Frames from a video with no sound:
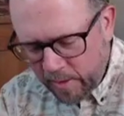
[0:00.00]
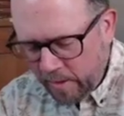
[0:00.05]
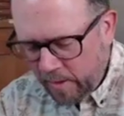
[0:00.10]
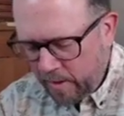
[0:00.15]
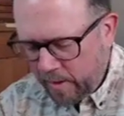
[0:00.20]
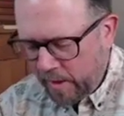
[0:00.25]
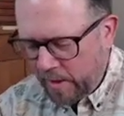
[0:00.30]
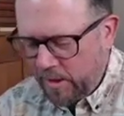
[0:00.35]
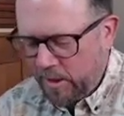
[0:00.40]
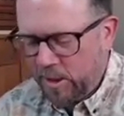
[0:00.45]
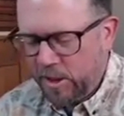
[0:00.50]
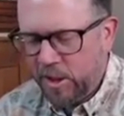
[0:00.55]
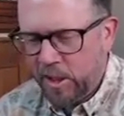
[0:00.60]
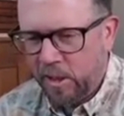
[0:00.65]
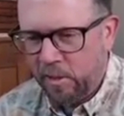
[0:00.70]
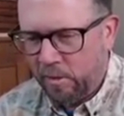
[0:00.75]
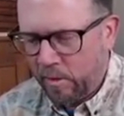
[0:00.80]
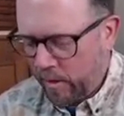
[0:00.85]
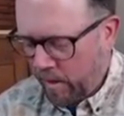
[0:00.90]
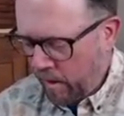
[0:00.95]
That's
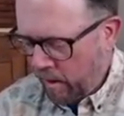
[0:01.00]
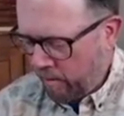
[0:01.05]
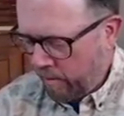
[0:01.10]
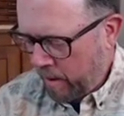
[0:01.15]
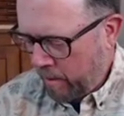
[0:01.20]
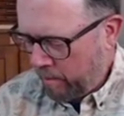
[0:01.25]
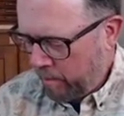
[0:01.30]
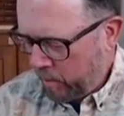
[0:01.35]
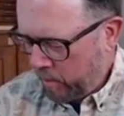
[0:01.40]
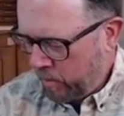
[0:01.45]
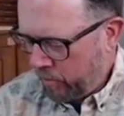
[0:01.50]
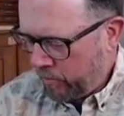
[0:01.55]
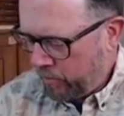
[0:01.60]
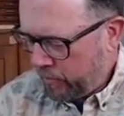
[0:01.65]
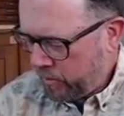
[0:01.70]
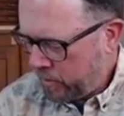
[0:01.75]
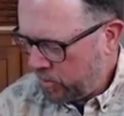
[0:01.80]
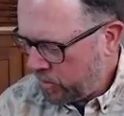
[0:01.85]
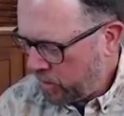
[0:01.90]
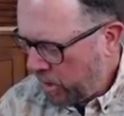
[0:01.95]
generally not my move.
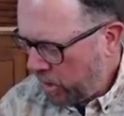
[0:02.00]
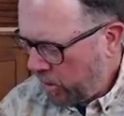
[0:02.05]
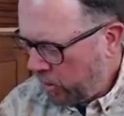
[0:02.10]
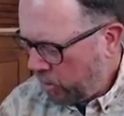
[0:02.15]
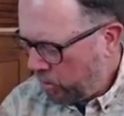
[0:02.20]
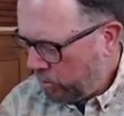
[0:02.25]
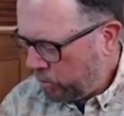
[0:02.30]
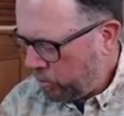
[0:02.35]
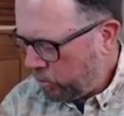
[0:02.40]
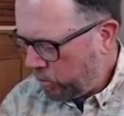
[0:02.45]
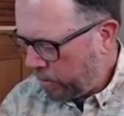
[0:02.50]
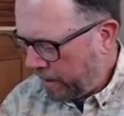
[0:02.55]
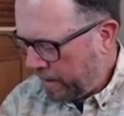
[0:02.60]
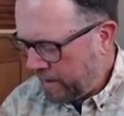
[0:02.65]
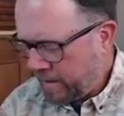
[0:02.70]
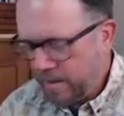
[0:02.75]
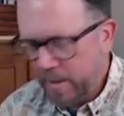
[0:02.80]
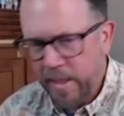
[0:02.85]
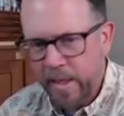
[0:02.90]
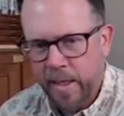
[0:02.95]
So what I
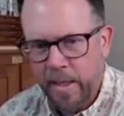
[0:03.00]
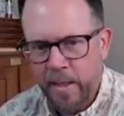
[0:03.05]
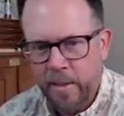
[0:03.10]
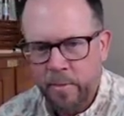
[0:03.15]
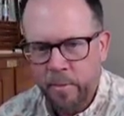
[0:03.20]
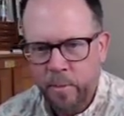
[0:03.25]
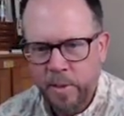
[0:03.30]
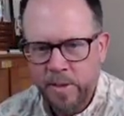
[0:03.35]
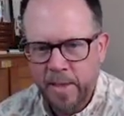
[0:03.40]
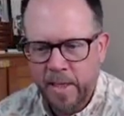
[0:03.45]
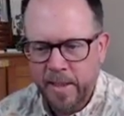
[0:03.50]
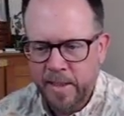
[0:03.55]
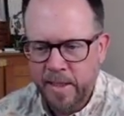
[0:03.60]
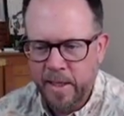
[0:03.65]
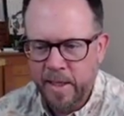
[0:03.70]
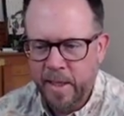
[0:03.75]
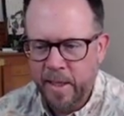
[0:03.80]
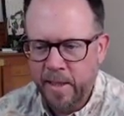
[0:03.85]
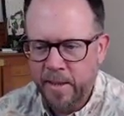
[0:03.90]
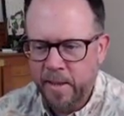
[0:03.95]
did was I
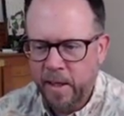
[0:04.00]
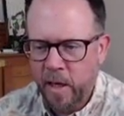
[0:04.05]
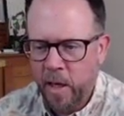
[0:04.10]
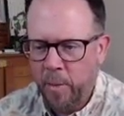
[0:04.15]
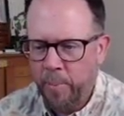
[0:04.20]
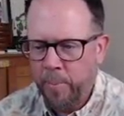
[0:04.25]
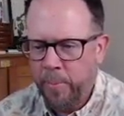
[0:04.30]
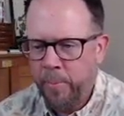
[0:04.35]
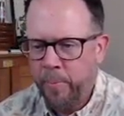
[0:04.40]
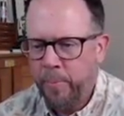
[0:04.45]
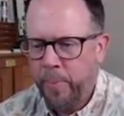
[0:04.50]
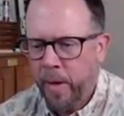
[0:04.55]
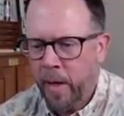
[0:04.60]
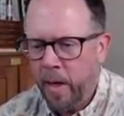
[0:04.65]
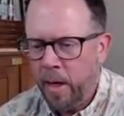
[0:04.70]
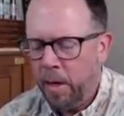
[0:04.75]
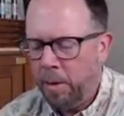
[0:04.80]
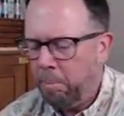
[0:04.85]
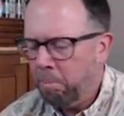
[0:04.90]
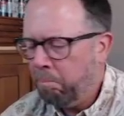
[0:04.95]
did end up,
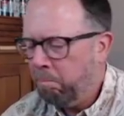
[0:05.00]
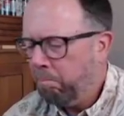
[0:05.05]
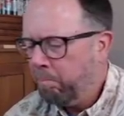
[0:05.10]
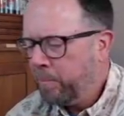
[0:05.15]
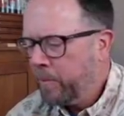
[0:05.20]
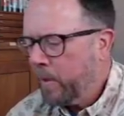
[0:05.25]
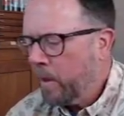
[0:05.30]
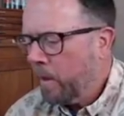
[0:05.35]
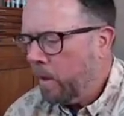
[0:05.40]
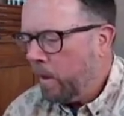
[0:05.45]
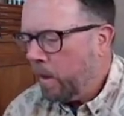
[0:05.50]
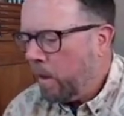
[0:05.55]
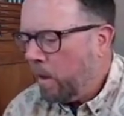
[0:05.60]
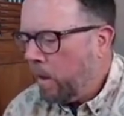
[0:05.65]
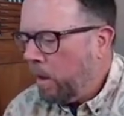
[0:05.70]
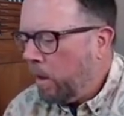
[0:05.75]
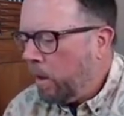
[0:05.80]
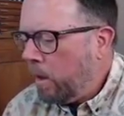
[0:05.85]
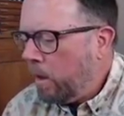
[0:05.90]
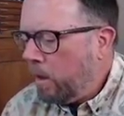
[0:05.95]
um,
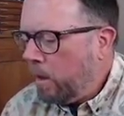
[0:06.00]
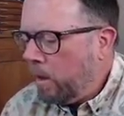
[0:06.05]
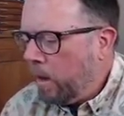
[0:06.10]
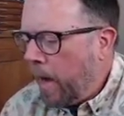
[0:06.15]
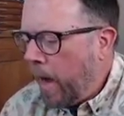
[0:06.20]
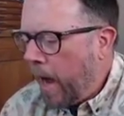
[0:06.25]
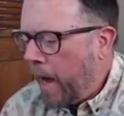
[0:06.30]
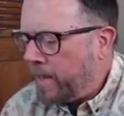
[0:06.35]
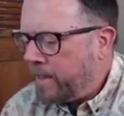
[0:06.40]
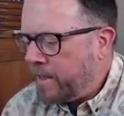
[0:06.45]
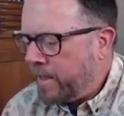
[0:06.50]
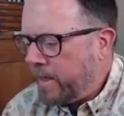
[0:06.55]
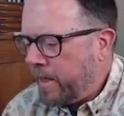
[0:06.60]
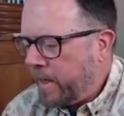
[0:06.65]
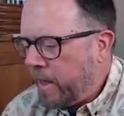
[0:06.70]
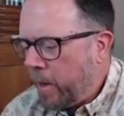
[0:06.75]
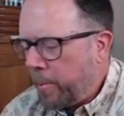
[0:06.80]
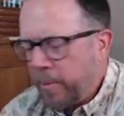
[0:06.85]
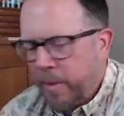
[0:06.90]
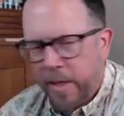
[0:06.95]
I did
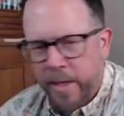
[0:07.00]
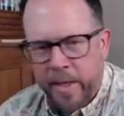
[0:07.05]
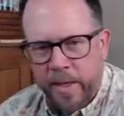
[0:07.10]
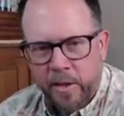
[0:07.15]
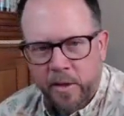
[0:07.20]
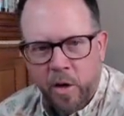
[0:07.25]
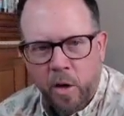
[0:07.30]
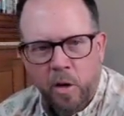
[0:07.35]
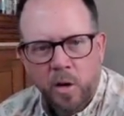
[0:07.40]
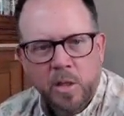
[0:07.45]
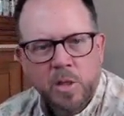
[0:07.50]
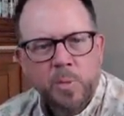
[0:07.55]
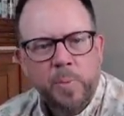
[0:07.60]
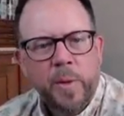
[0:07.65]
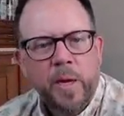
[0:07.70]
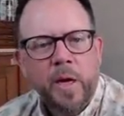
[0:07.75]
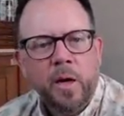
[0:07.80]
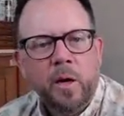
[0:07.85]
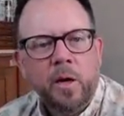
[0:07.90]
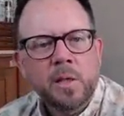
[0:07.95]
end up getting Kirk
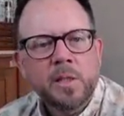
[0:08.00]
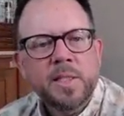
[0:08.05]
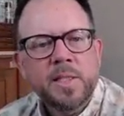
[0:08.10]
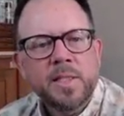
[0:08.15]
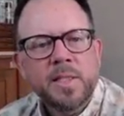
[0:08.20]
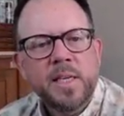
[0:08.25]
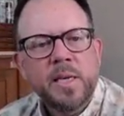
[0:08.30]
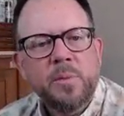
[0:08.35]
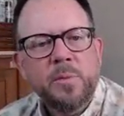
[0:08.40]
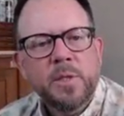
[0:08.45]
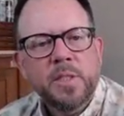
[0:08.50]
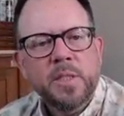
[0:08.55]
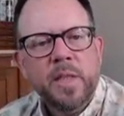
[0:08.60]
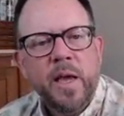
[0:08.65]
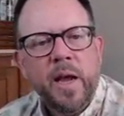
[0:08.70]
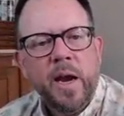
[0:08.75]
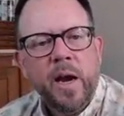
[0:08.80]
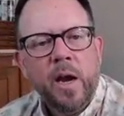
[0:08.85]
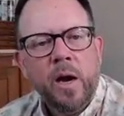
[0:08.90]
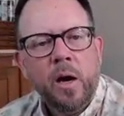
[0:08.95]
Speer since he was
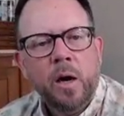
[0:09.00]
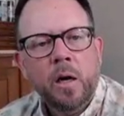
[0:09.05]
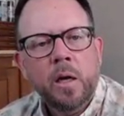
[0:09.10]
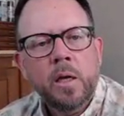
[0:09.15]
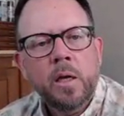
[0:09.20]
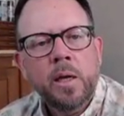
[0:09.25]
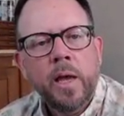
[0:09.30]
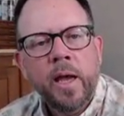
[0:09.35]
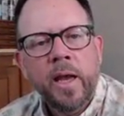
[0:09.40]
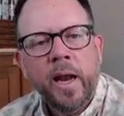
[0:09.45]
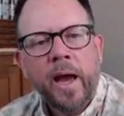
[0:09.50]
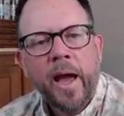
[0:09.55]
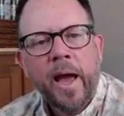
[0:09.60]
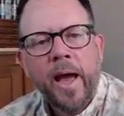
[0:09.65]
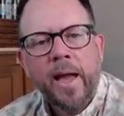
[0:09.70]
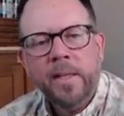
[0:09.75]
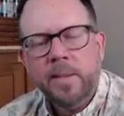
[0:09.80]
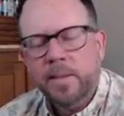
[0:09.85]
there and I had